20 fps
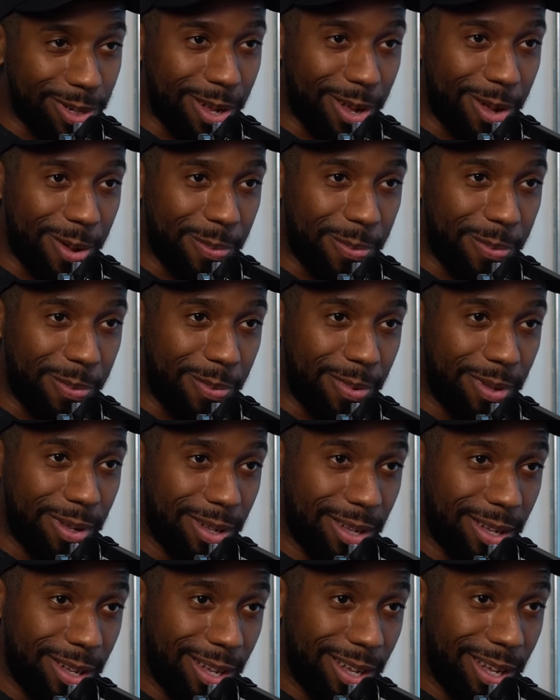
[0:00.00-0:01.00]
Um,
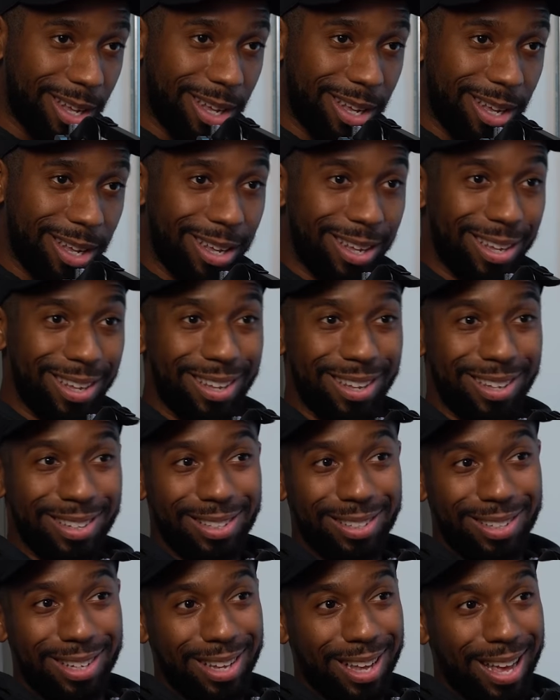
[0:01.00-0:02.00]

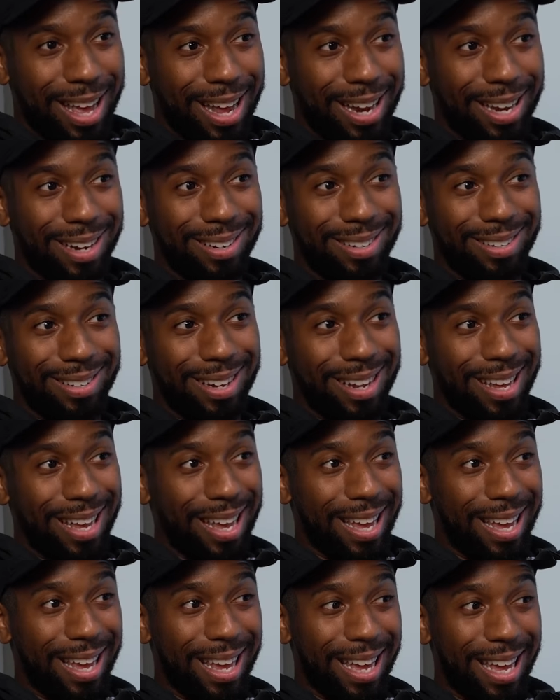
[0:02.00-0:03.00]
I had
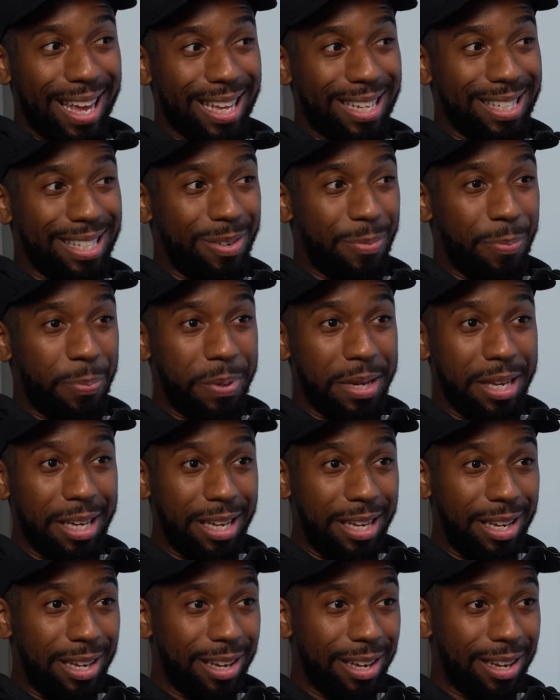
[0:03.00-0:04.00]
Ezzy
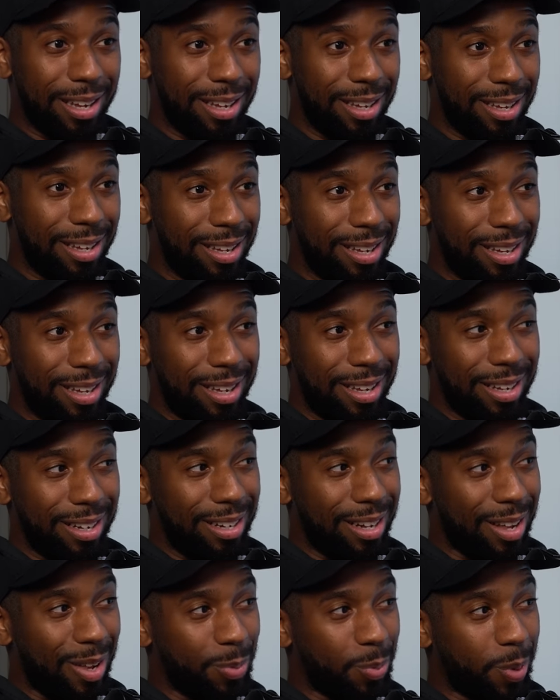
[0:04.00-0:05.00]
B.
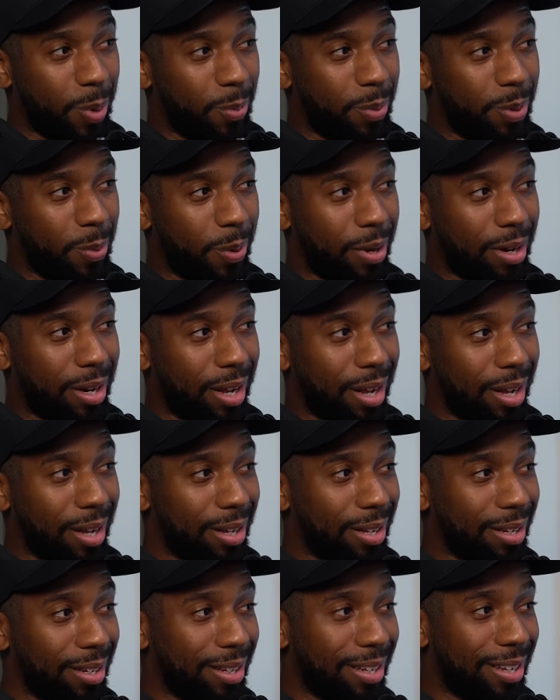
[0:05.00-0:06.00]
That was probably the one that
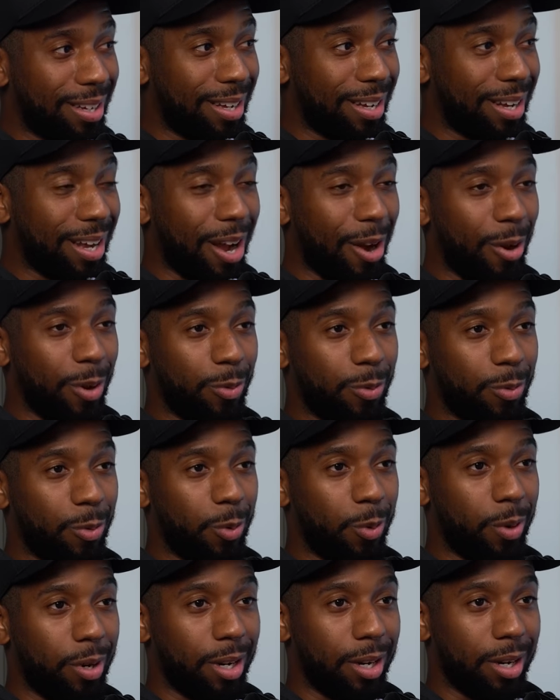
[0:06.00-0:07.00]
carried
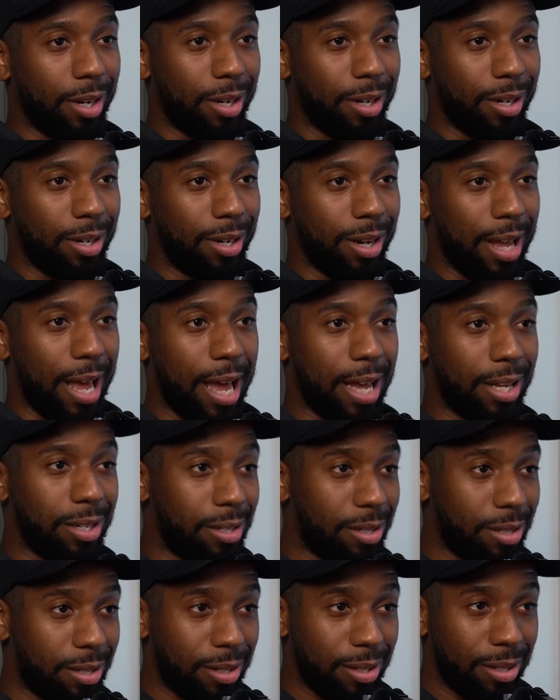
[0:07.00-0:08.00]
through, and then
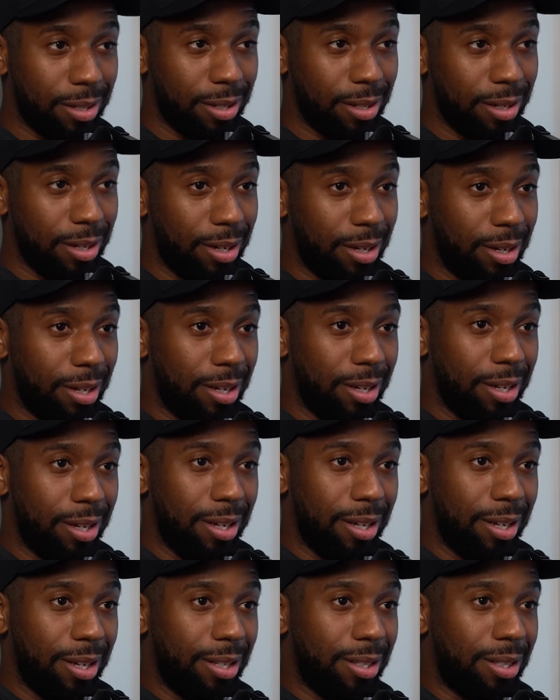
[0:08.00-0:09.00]
Ez.
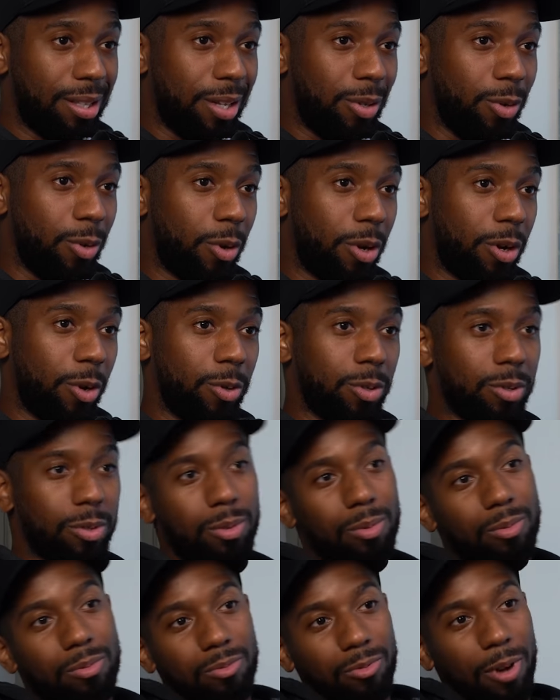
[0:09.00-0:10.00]
Then you got
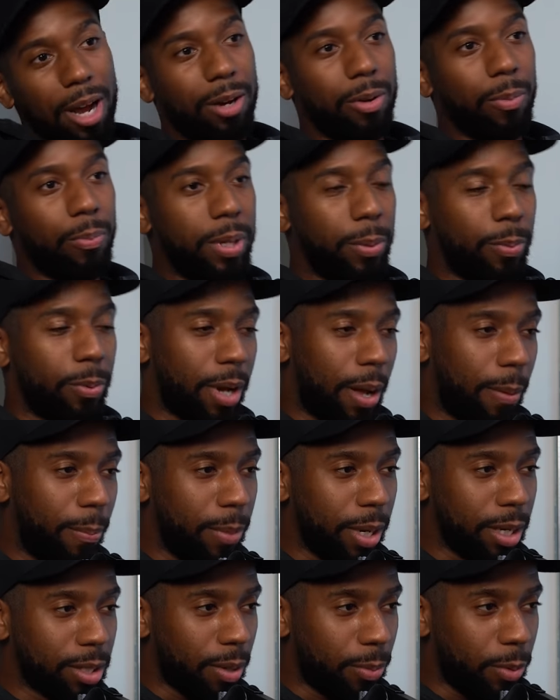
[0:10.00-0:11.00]
those random people that
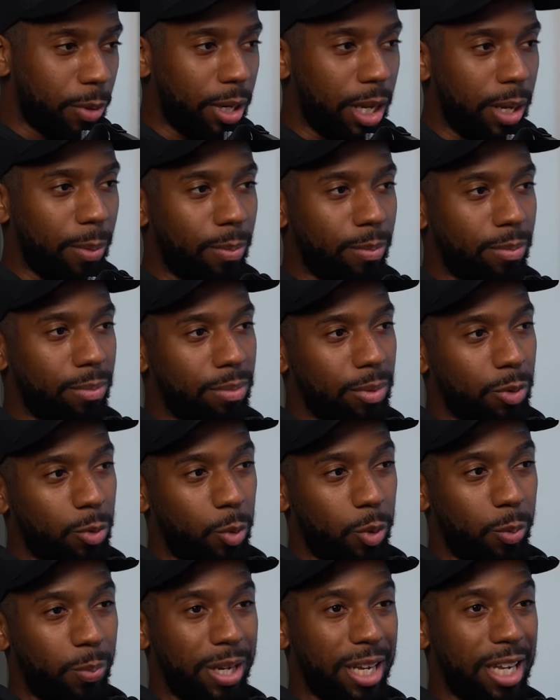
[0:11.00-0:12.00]
mix up your name
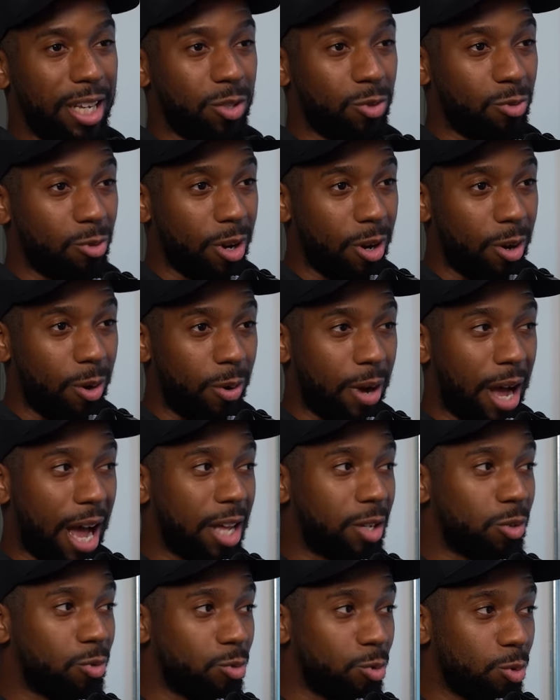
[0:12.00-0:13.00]
called me Israel,
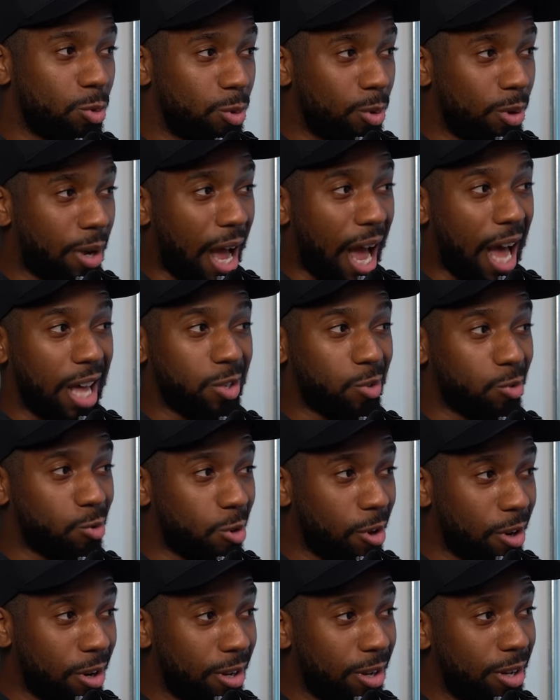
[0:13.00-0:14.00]
Azrul, Azra.